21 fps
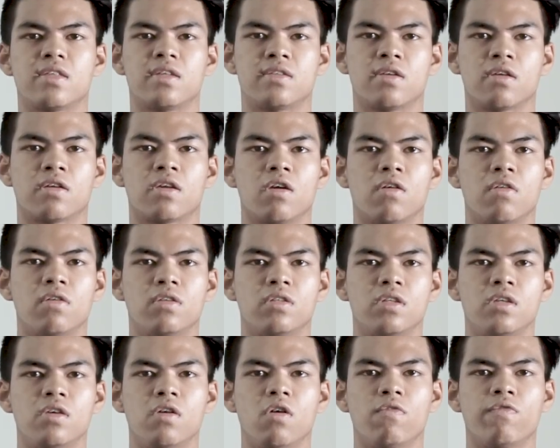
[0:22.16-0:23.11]
the
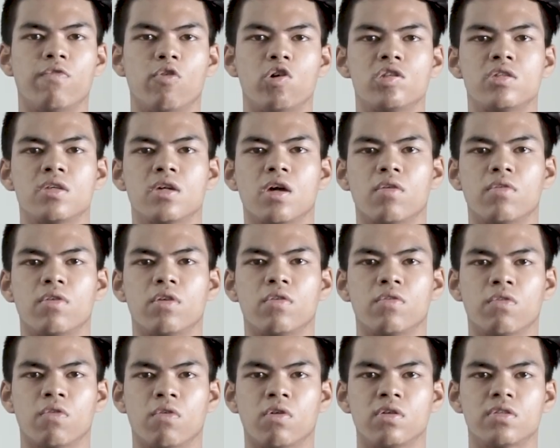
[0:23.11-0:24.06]
security of voicing out your
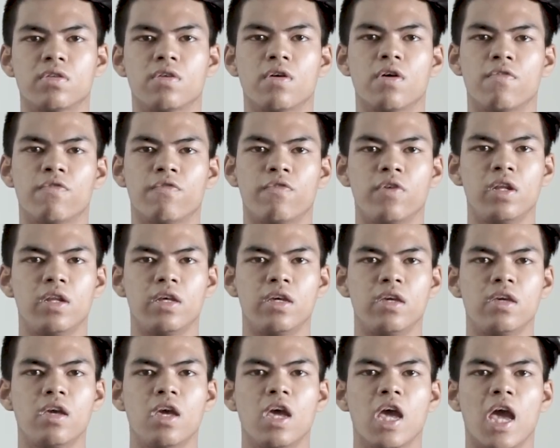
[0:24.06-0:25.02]
thoughts
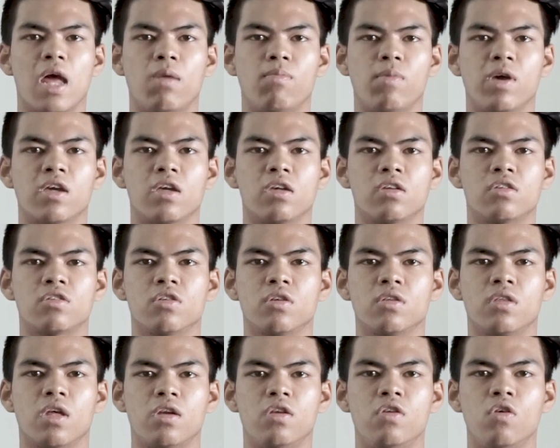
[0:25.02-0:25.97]
freely and making sure
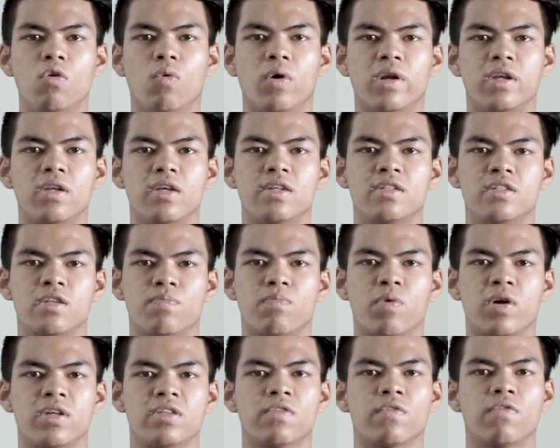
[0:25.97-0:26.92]
that no one is
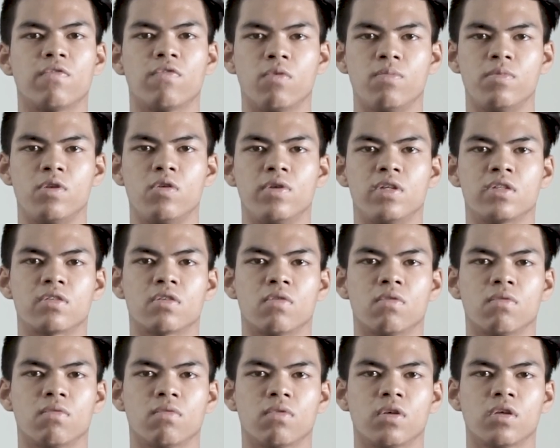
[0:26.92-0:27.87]
suppressed from doing
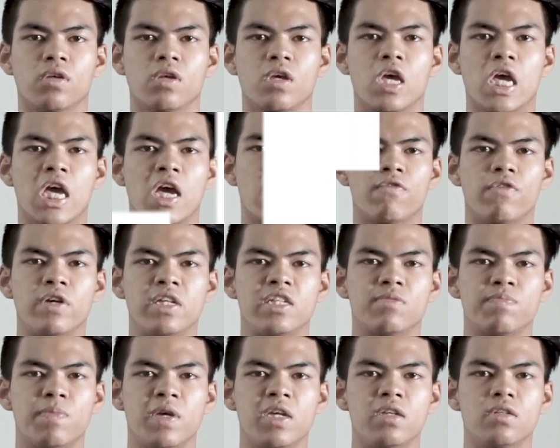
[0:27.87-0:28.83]
so. Free
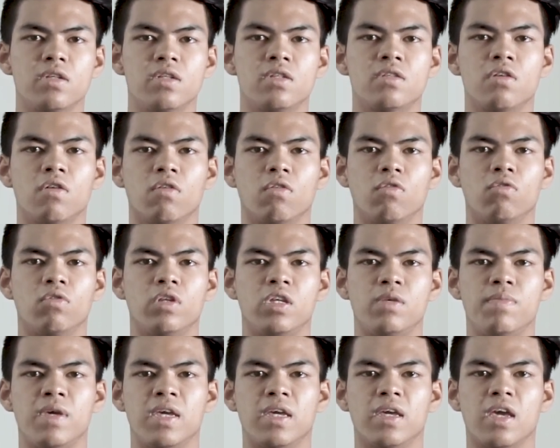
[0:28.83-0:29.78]
speech is not only
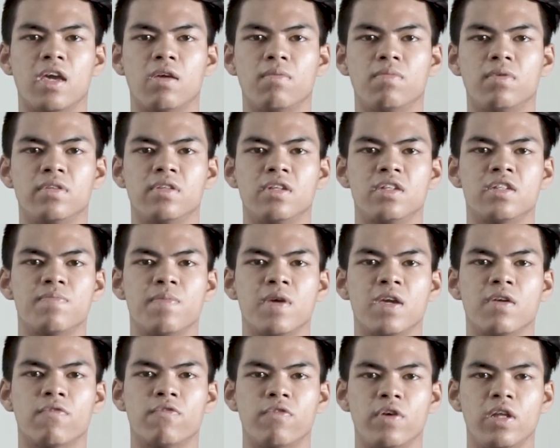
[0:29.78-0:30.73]
being able to
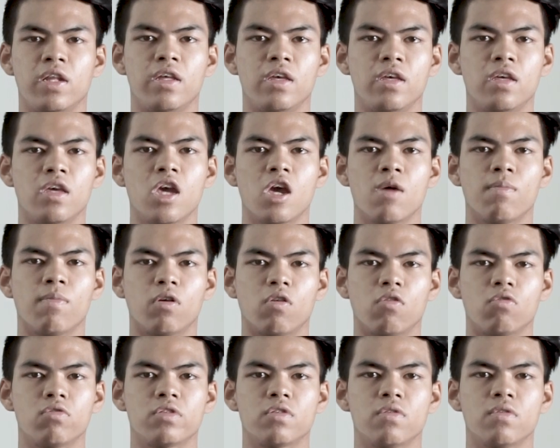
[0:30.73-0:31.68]
speak freely, but
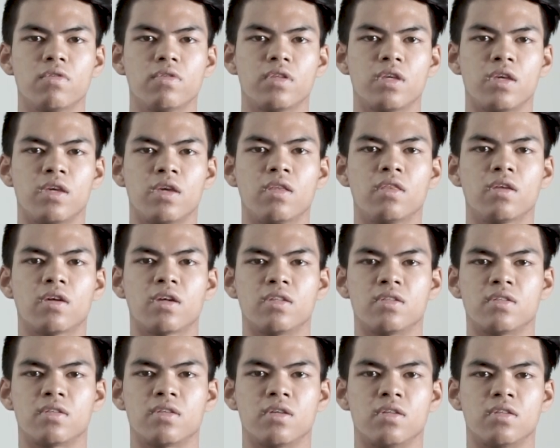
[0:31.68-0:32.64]
also to hear the
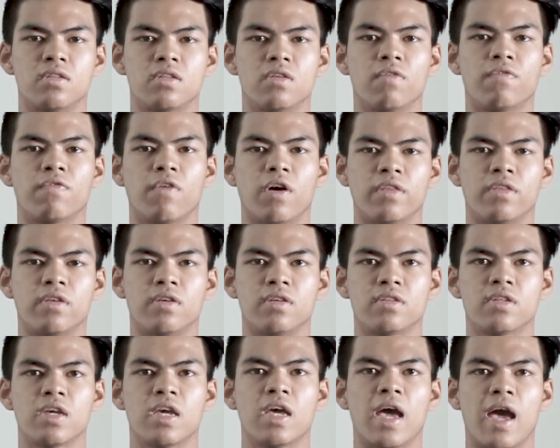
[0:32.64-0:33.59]
concerns of
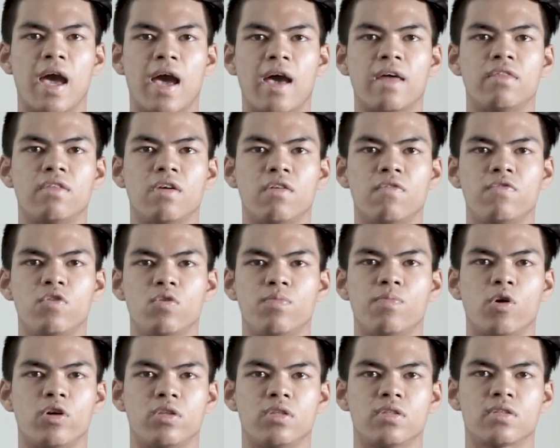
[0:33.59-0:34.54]
others and their
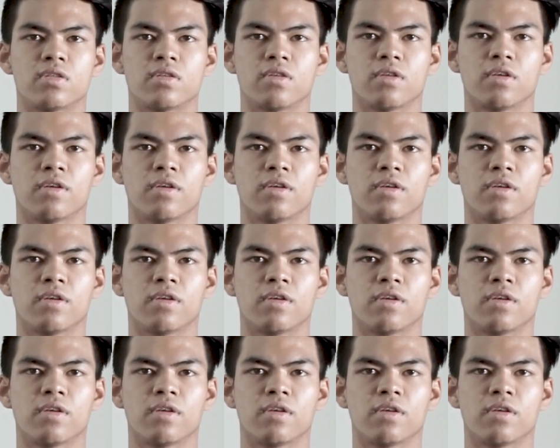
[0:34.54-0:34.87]
viewpoints.